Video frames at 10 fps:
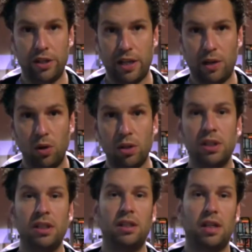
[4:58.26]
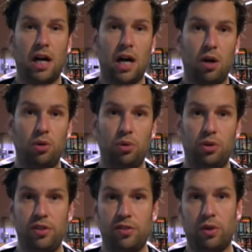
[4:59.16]
can that look? how do
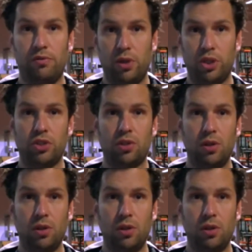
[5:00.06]
these conversions